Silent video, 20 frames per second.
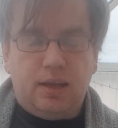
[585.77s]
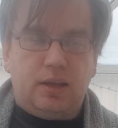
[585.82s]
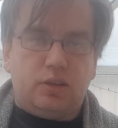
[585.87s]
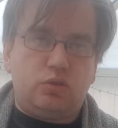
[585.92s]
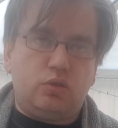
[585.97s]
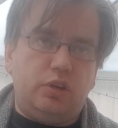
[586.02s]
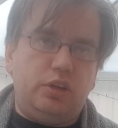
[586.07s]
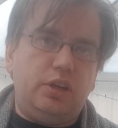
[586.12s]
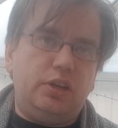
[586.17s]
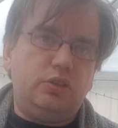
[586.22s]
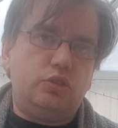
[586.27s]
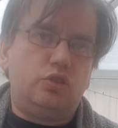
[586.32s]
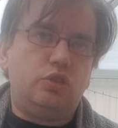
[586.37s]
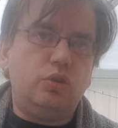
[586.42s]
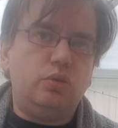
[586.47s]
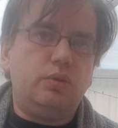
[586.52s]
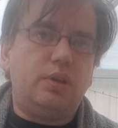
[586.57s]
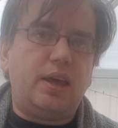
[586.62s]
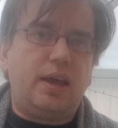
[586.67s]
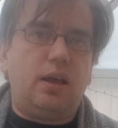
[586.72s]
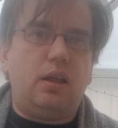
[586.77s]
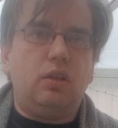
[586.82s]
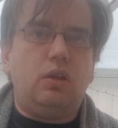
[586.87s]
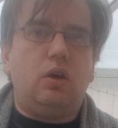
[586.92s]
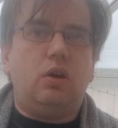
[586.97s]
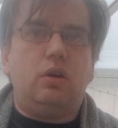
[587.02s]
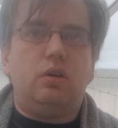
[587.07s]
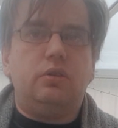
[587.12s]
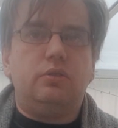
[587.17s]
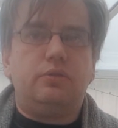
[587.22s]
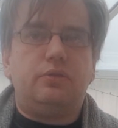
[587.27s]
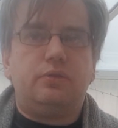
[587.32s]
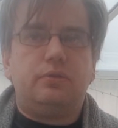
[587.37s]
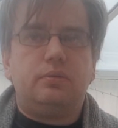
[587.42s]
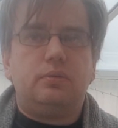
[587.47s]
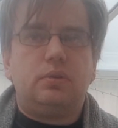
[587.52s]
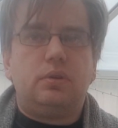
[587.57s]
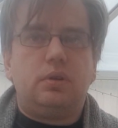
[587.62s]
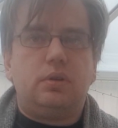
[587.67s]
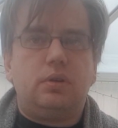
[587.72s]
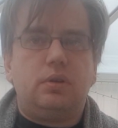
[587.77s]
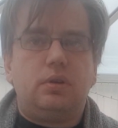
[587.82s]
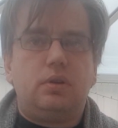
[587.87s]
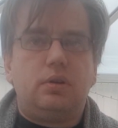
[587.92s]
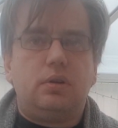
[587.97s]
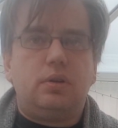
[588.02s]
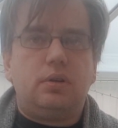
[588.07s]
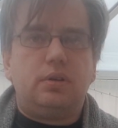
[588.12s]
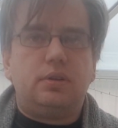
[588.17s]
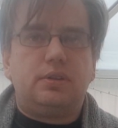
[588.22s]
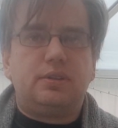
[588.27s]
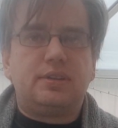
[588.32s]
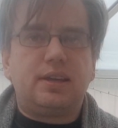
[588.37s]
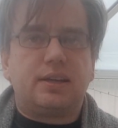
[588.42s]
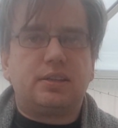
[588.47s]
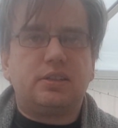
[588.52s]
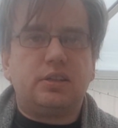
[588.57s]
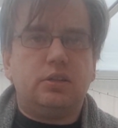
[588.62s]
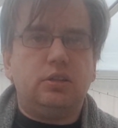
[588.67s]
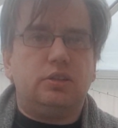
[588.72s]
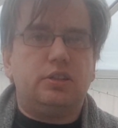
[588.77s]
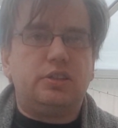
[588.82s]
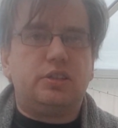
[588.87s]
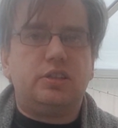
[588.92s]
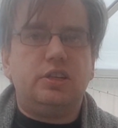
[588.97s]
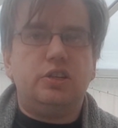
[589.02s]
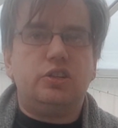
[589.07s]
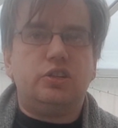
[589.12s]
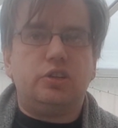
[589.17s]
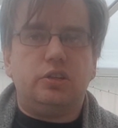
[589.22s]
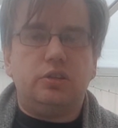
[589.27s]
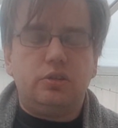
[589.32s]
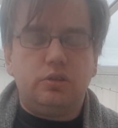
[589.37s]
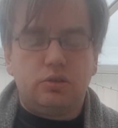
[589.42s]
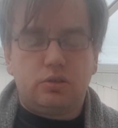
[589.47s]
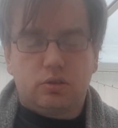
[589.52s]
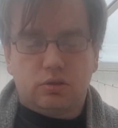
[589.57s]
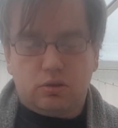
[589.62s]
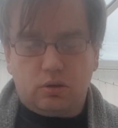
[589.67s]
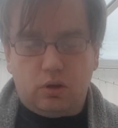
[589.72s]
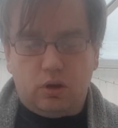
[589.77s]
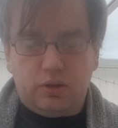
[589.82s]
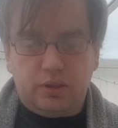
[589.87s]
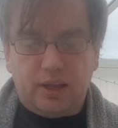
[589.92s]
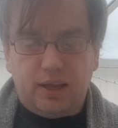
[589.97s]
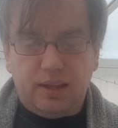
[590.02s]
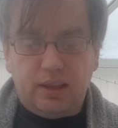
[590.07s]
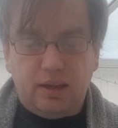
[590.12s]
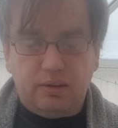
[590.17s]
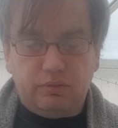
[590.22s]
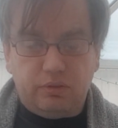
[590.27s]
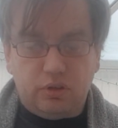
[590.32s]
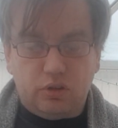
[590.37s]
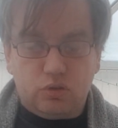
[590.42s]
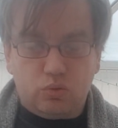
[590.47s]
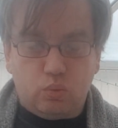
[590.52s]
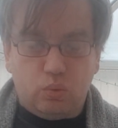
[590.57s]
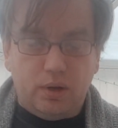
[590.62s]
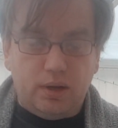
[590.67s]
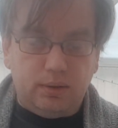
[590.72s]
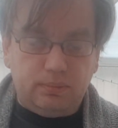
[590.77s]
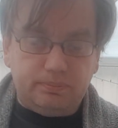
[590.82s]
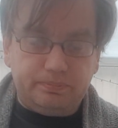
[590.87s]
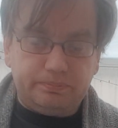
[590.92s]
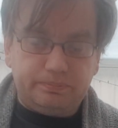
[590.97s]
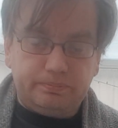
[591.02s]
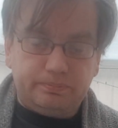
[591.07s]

So you do get a lot of tactical decisions on that level as well.